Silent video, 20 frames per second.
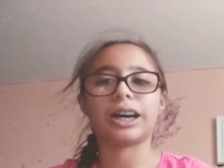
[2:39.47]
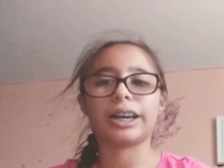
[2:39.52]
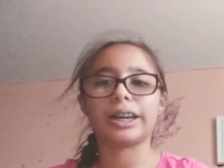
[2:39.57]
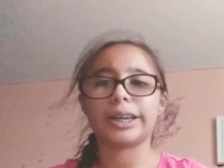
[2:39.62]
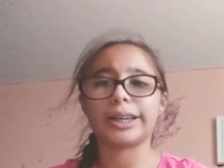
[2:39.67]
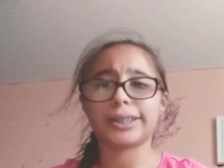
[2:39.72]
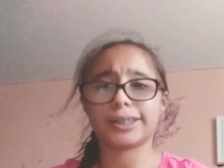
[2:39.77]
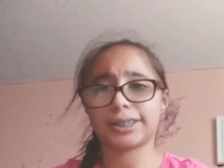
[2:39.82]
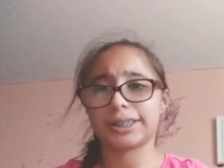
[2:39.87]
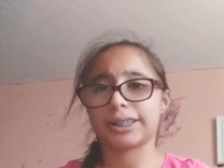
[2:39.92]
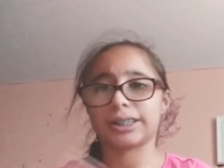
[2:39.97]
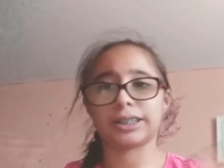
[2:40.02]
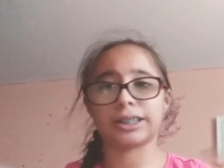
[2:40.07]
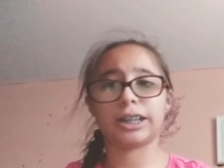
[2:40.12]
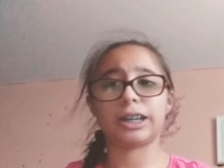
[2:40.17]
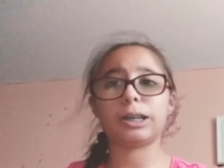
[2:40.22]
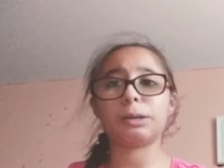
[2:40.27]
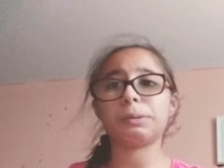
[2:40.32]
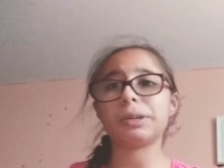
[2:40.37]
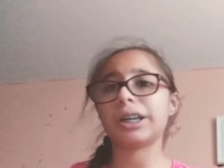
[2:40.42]
it's
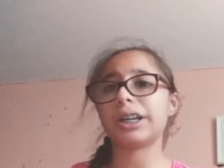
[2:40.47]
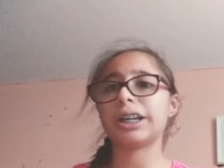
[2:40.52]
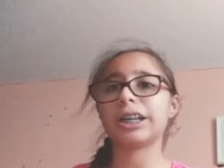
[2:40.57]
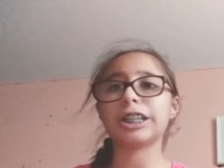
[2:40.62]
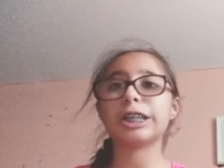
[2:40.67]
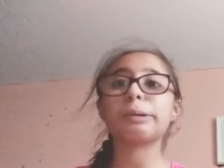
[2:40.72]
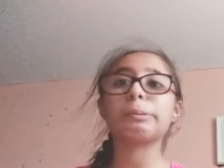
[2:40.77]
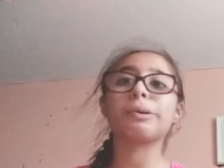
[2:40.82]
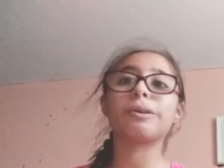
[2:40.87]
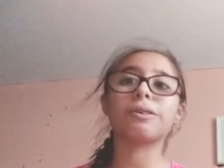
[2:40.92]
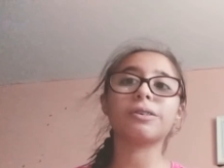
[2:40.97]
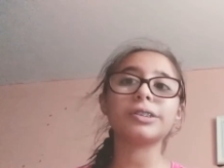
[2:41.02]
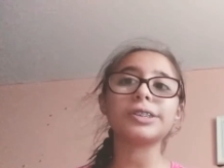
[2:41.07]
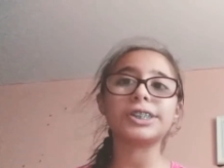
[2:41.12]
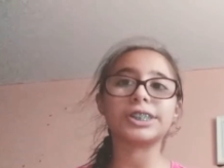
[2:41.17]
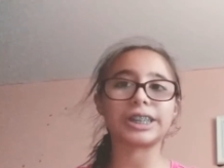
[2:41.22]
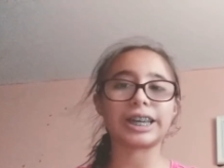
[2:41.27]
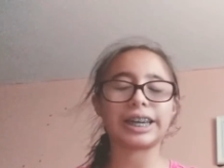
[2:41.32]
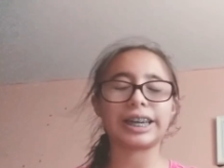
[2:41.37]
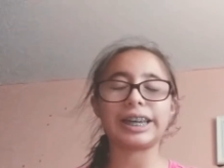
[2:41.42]
gonna be another pool
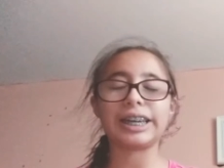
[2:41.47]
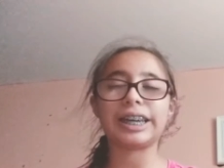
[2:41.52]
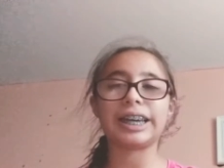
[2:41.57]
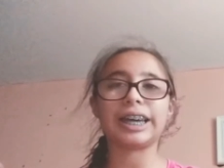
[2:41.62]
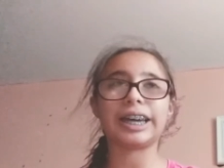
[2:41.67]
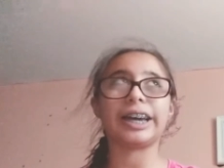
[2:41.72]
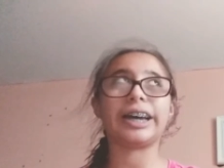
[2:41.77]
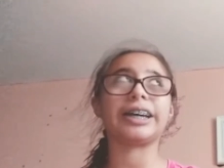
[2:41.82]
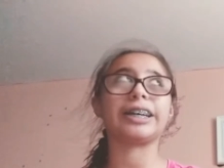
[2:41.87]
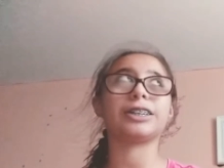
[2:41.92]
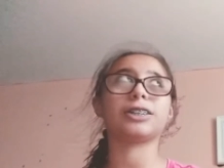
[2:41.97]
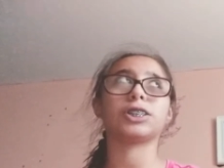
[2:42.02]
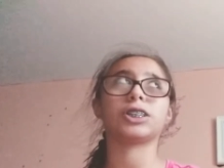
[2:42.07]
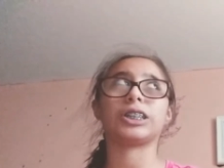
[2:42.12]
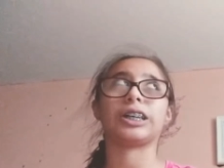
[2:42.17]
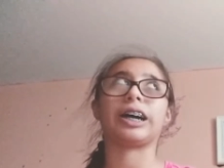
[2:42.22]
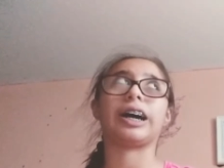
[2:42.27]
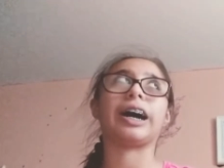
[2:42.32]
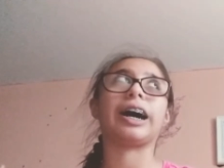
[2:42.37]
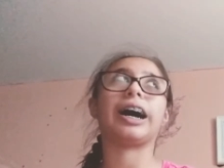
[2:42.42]
day and
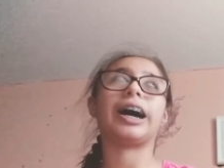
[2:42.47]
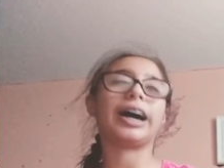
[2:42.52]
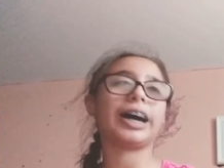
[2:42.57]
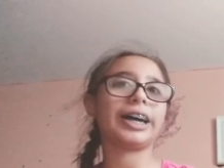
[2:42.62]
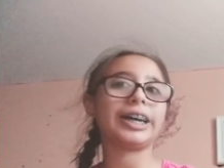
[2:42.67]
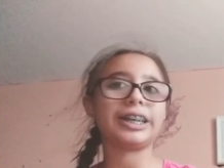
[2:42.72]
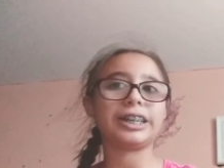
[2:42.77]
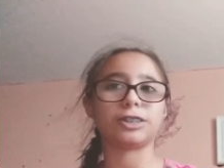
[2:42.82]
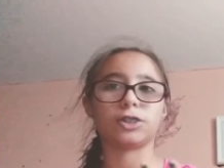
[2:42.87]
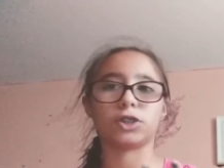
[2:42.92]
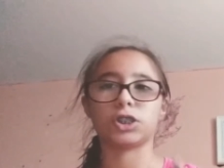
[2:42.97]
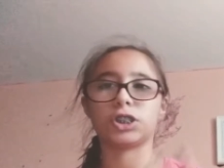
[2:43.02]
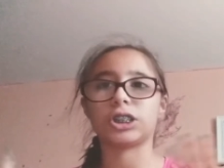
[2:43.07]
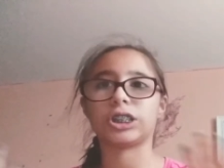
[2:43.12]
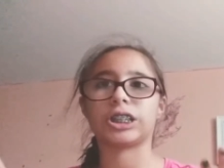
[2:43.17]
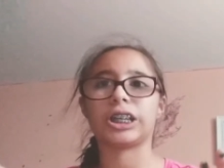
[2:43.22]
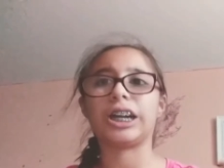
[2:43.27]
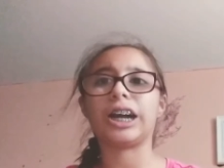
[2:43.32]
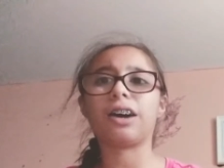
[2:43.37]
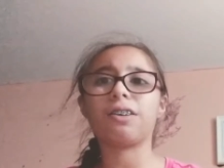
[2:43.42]
I just
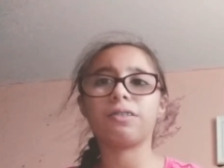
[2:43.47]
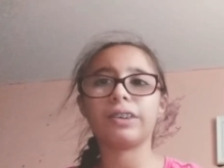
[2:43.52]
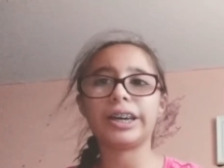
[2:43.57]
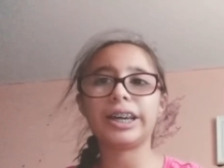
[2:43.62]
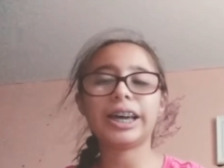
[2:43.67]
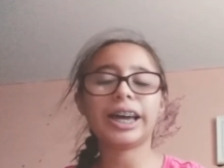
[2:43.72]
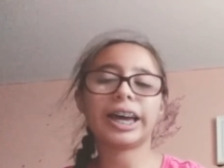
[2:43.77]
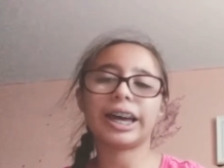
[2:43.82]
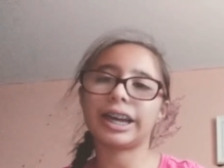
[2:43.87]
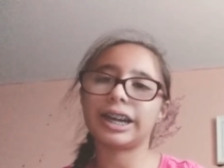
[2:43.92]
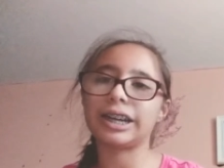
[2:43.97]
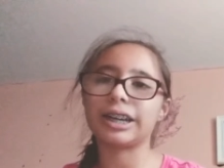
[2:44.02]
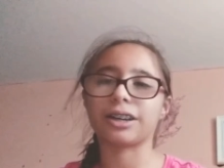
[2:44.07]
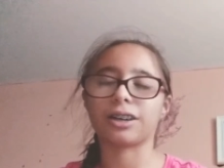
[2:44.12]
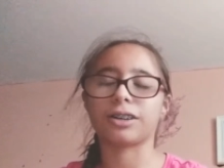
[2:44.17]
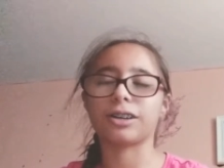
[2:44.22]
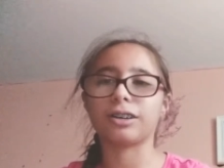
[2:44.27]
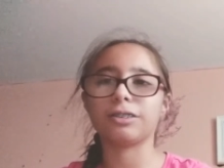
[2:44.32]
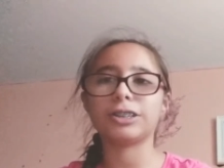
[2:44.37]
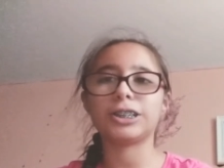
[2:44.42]
cannot wait and
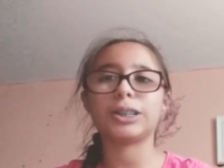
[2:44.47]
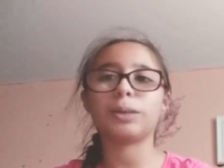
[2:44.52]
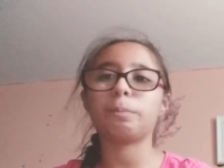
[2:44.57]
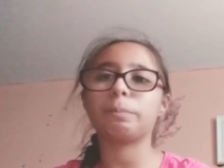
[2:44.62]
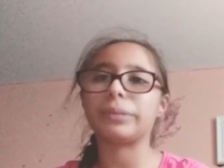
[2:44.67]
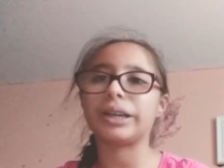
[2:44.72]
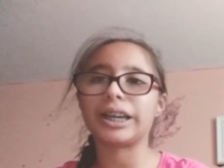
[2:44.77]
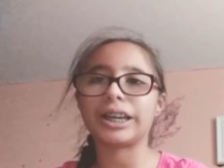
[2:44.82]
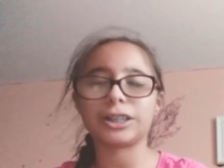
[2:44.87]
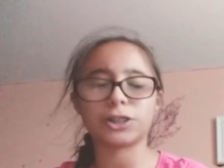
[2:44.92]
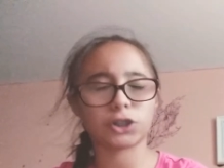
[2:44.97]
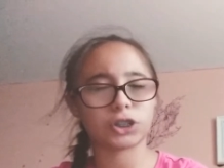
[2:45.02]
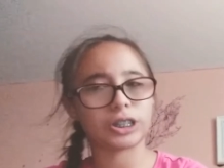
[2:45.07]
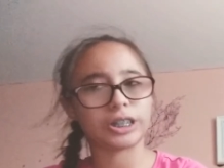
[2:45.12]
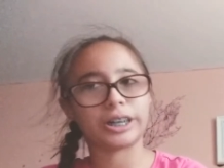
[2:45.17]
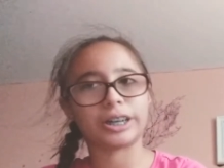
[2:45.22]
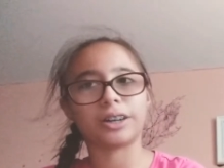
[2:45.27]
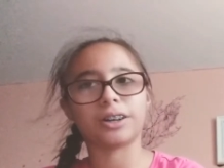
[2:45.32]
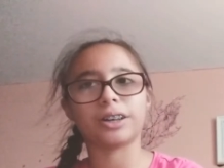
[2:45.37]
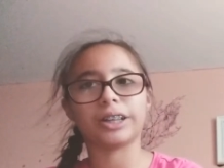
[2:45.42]
go to the beach, you
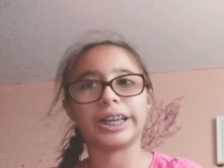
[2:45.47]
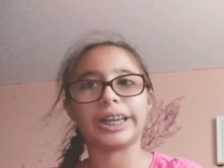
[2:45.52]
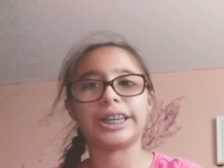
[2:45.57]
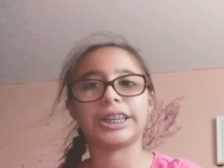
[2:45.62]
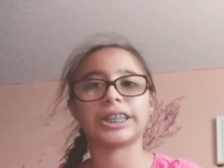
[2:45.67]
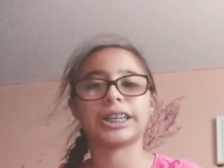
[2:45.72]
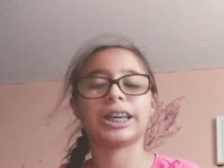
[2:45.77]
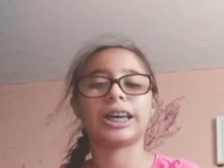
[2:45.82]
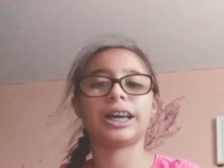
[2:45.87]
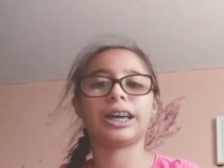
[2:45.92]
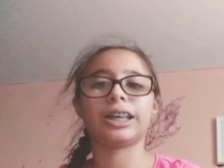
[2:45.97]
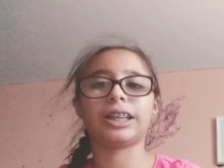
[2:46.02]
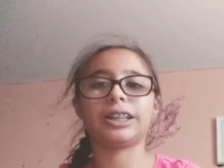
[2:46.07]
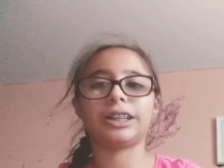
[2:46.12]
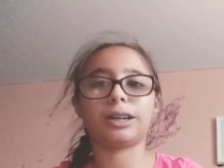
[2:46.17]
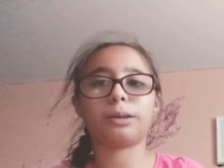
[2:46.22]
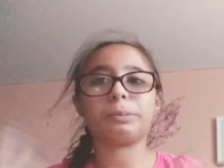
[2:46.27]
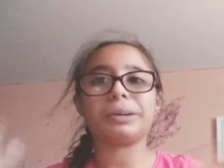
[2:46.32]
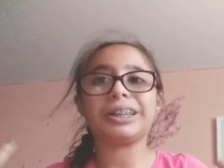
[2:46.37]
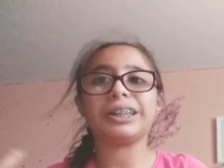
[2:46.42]
know, like
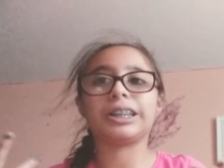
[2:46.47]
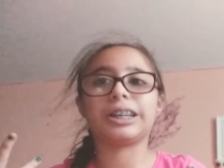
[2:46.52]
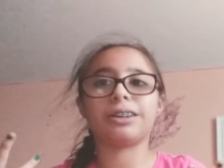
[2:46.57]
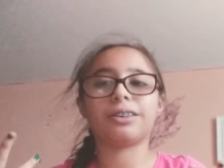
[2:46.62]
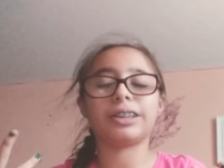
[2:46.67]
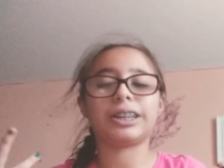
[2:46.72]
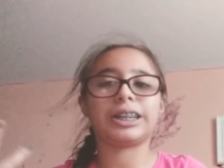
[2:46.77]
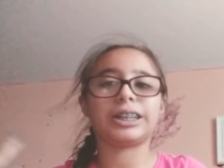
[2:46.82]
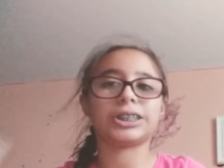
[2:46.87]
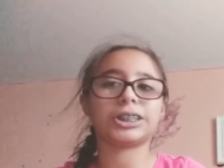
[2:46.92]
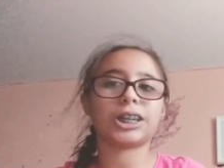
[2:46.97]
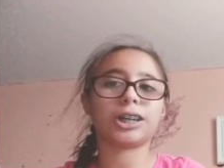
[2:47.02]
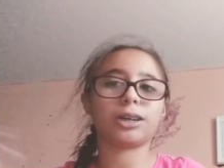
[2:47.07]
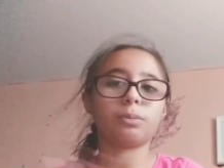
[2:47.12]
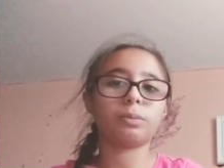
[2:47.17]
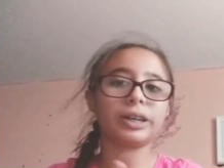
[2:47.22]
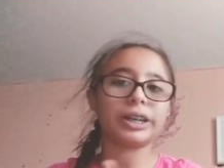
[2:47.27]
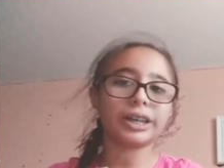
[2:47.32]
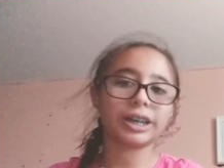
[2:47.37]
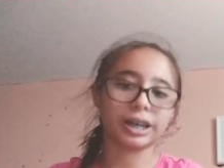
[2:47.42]
little by little things are
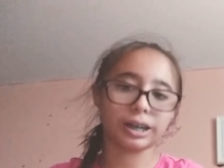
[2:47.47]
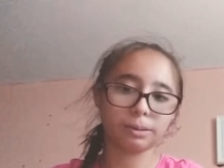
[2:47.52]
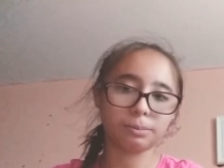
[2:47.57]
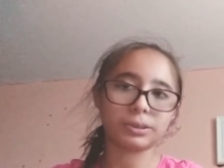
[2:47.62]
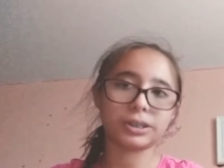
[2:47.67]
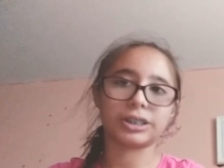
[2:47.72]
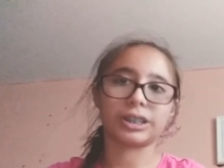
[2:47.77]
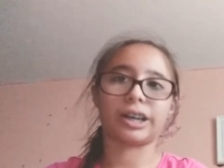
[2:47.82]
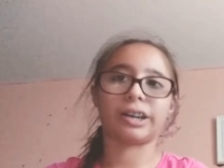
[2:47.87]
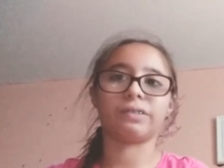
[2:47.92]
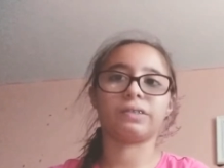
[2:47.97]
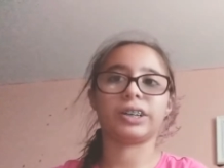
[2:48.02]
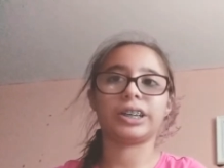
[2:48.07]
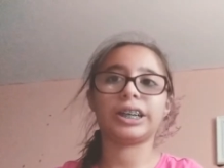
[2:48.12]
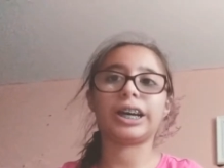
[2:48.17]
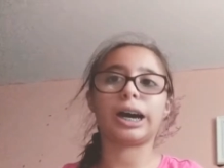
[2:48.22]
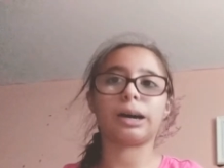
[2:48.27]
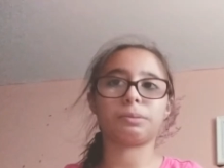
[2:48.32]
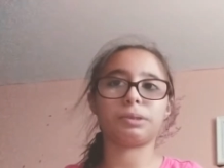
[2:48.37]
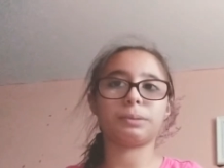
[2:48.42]
opening up. So I'm really
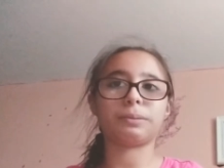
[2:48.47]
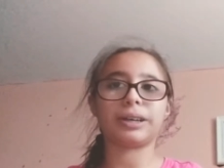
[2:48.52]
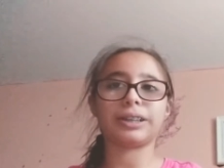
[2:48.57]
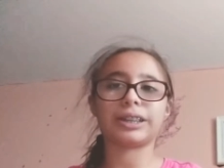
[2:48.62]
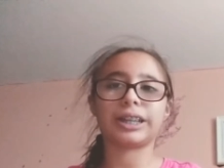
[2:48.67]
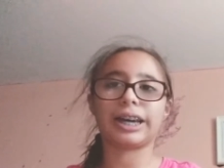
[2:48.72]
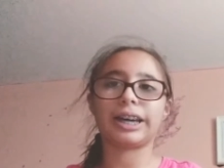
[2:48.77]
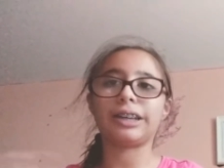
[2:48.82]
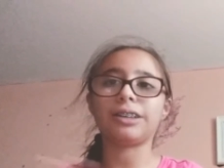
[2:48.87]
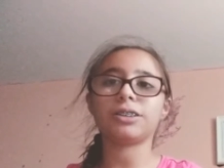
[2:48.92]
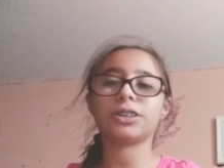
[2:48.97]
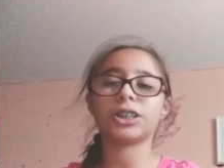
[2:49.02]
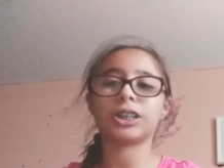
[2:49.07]
happy about that.